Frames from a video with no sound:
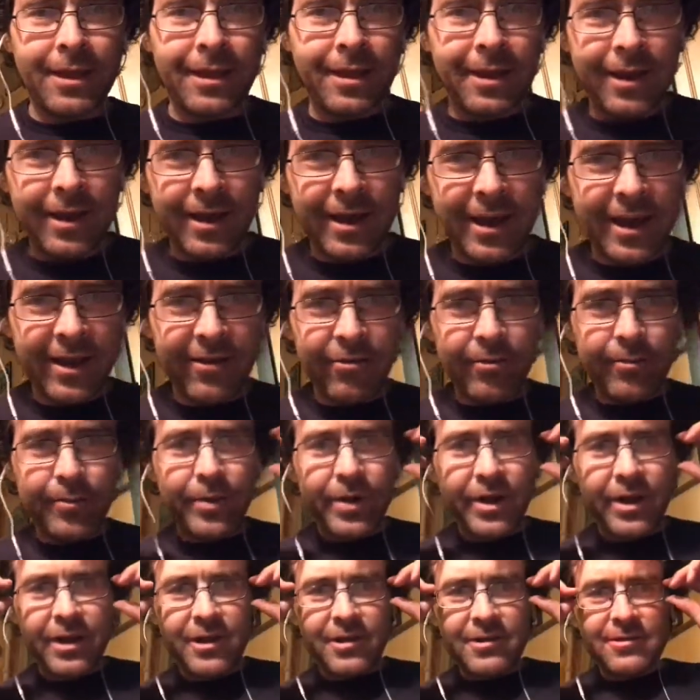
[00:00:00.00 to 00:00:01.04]
Hey
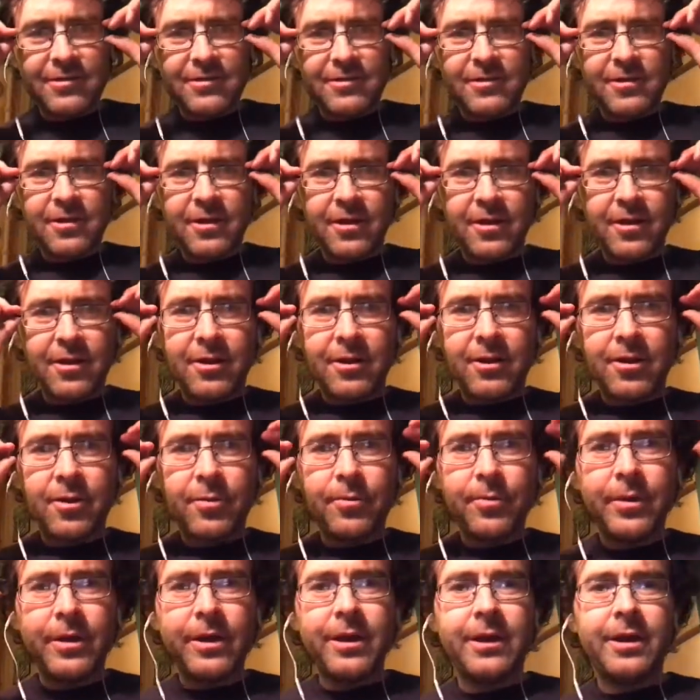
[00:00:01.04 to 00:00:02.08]
everybody, it's
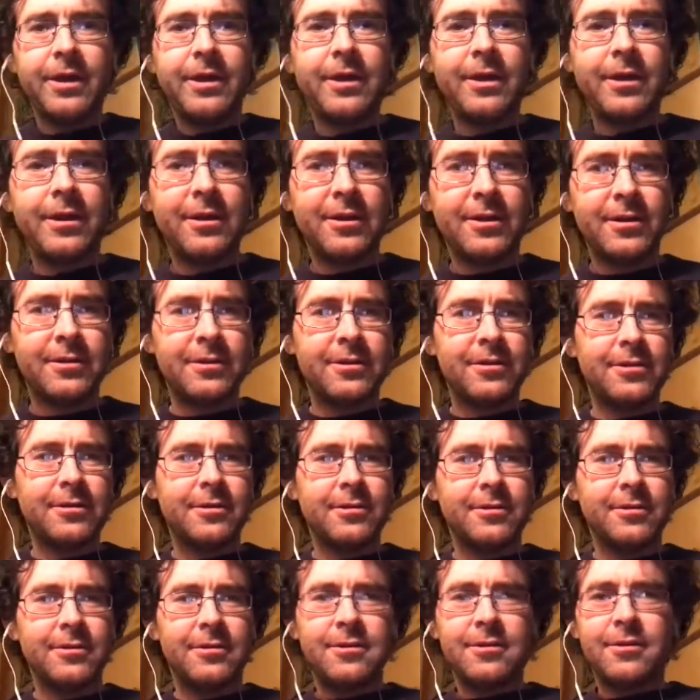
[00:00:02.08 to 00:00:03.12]
Tom, and
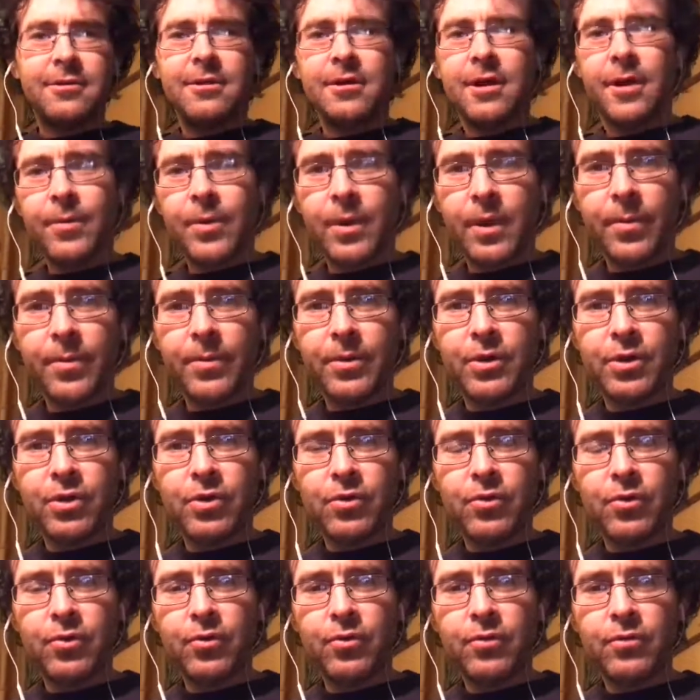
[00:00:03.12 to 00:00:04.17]
I'm coming to
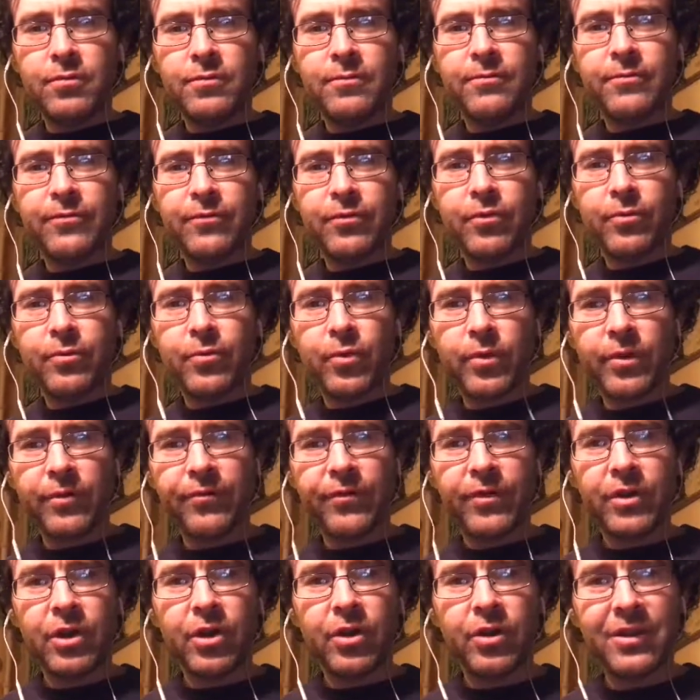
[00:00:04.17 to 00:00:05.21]
you for a quick
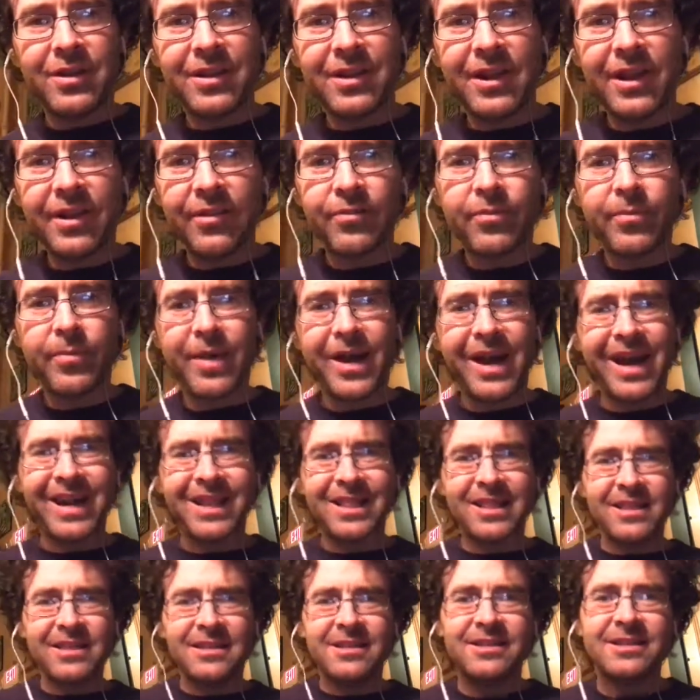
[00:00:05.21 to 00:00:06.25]
video today from
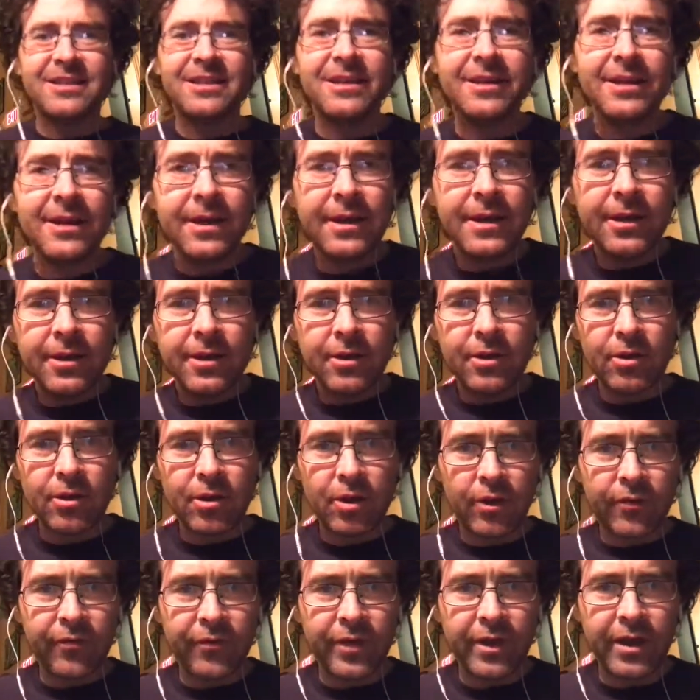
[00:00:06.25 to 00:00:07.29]
Highland
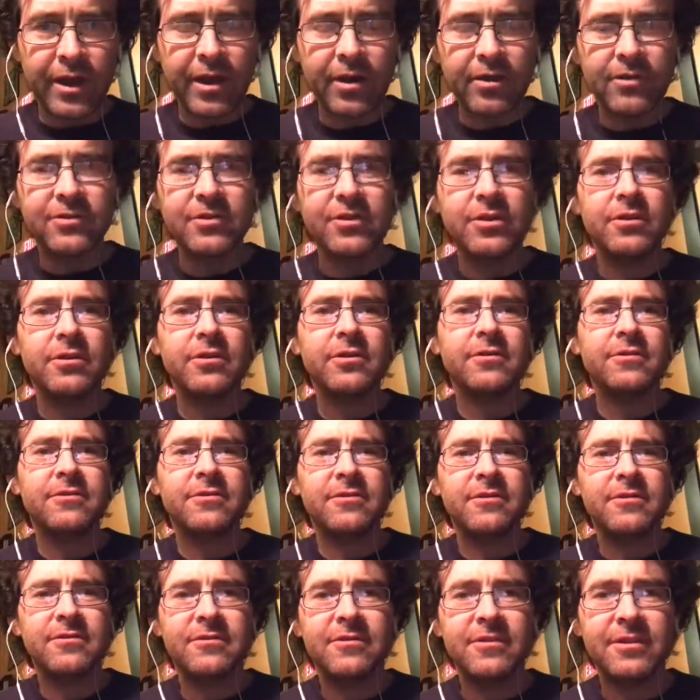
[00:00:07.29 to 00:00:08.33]
Coffee House here in
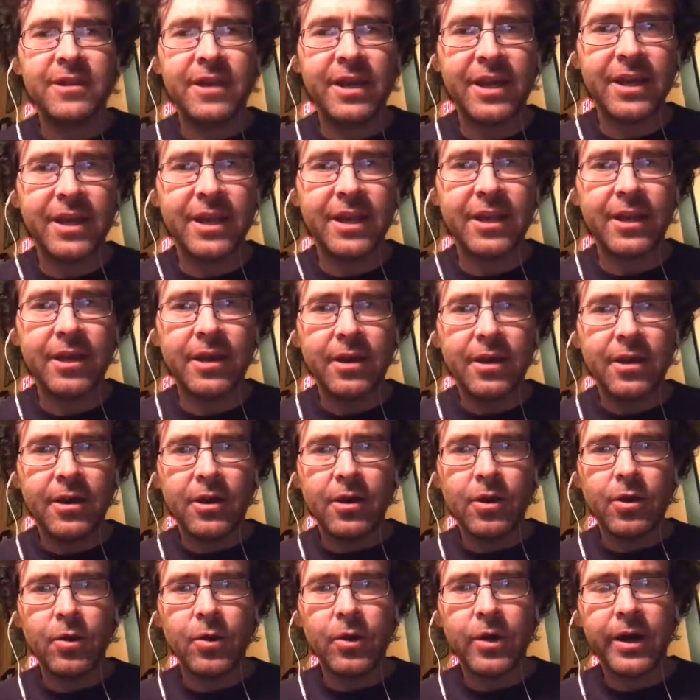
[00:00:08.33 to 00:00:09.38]
Cincinnati,
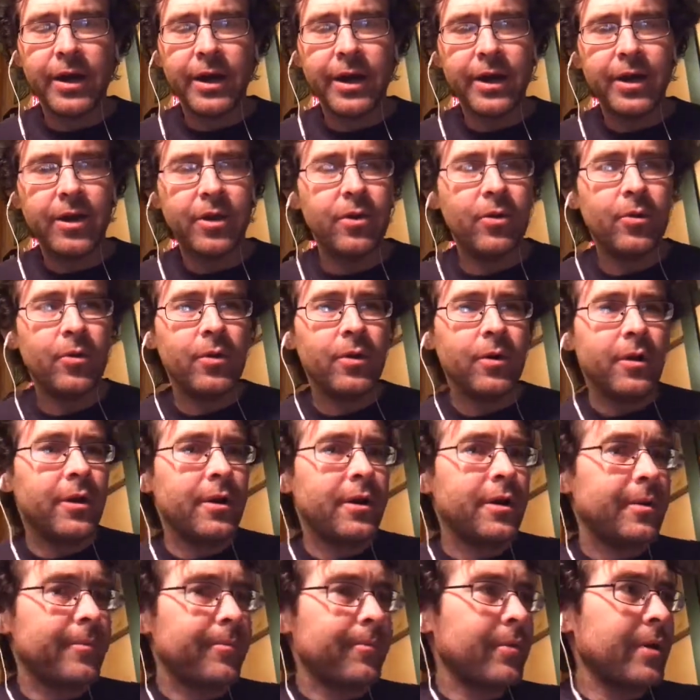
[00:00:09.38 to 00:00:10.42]
Ohio.
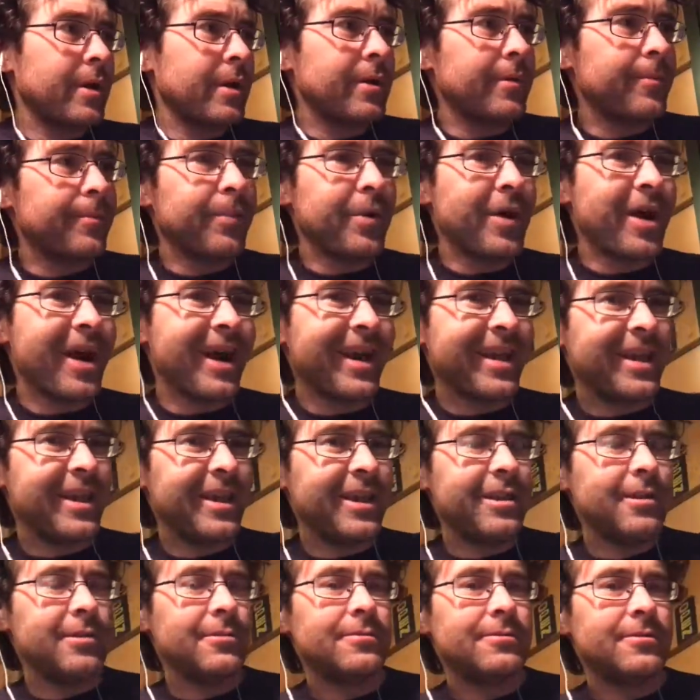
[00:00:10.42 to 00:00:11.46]
A
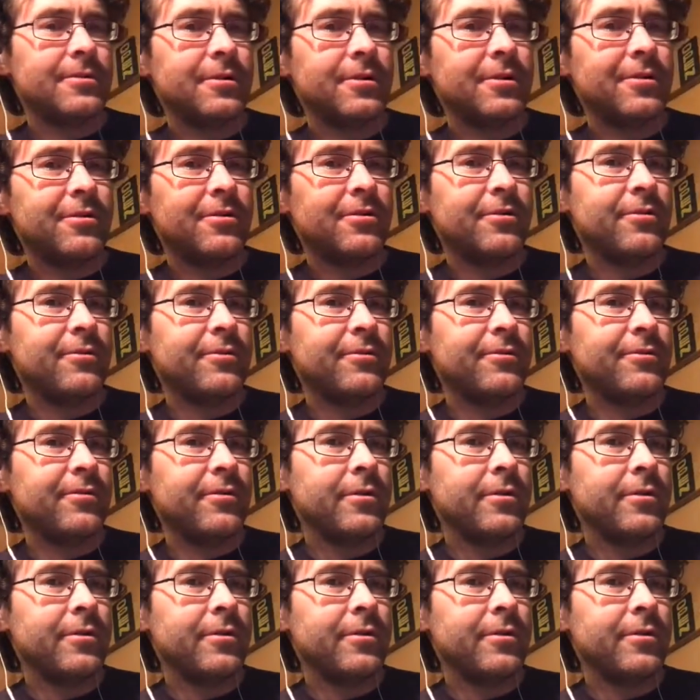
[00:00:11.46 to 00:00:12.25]
pocket of